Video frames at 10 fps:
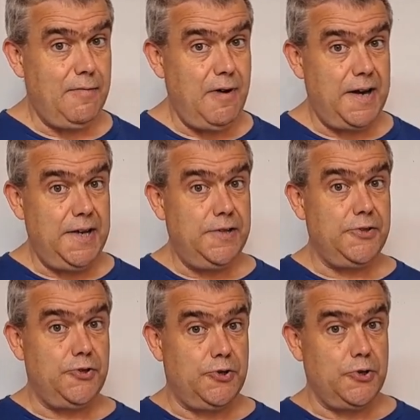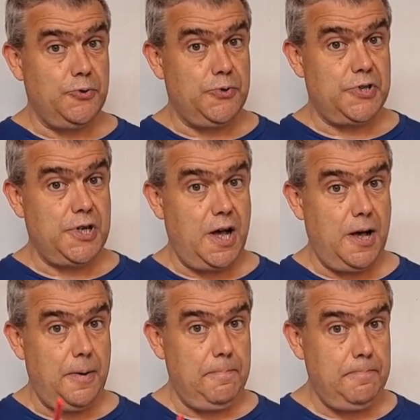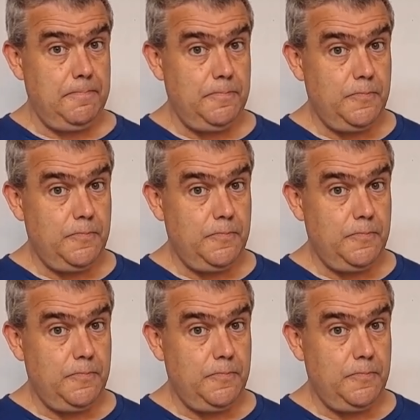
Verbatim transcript: ready to do some